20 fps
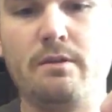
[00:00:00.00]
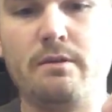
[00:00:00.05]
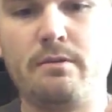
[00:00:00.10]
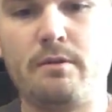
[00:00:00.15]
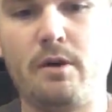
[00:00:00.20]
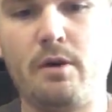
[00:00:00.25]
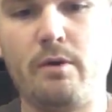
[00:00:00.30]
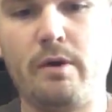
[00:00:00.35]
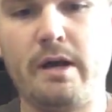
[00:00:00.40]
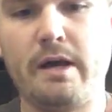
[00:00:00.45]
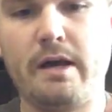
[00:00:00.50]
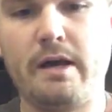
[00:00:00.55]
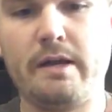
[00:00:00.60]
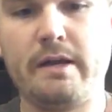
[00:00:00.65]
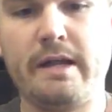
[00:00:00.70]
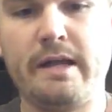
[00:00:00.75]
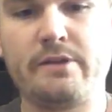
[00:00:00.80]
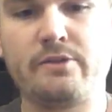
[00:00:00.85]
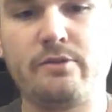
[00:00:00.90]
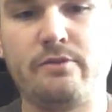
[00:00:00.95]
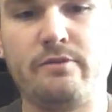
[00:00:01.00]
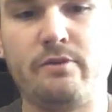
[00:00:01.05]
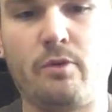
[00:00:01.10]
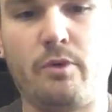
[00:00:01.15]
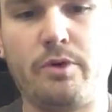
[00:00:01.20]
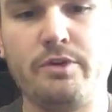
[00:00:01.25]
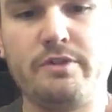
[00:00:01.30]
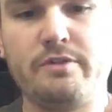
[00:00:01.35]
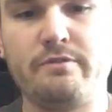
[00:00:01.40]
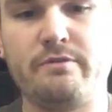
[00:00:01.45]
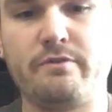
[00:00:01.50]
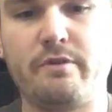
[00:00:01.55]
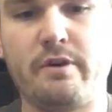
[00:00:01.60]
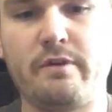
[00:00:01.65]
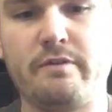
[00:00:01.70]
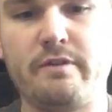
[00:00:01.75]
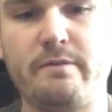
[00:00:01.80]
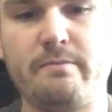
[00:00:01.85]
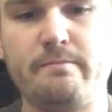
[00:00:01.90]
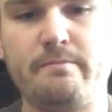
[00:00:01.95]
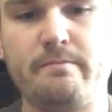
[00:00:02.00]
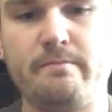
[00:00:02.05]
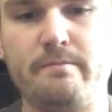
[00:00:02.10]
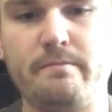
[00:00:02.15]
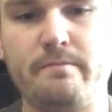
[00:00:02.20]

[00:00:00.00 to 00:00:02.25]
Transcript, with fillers: throw uh, Natural Forge in front of them,